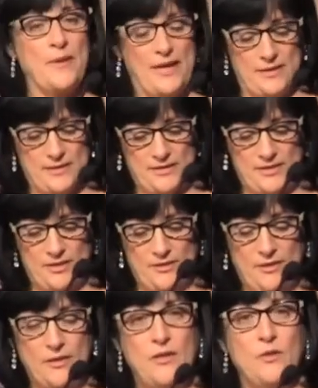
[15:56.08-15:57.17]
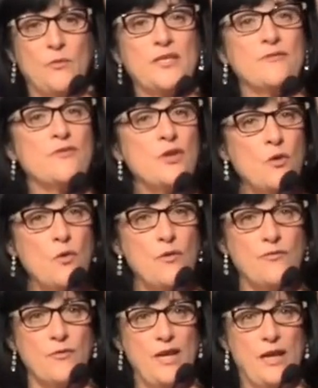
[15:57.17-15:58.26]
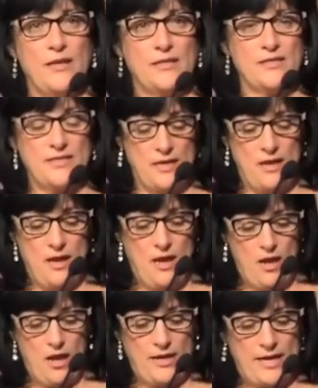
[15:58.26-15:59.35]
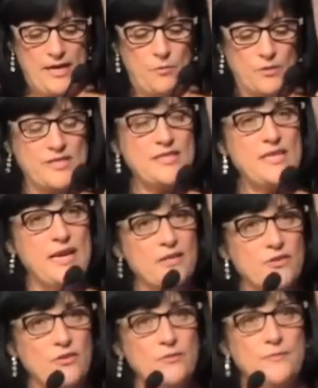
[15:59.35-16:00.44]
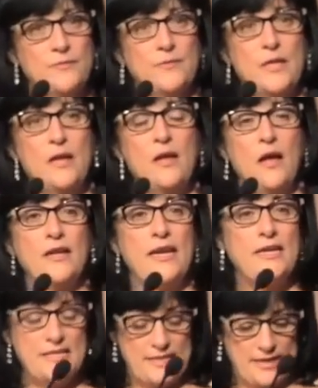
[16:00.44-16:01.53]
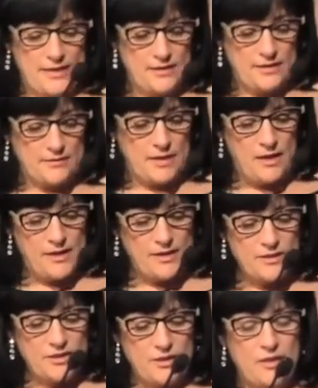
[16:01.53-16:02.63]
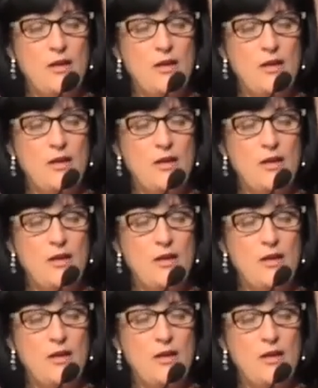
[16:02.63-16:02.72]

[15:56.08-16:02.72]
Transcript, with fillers: balanced. We'd have no over reliance on any one sector, on any single client,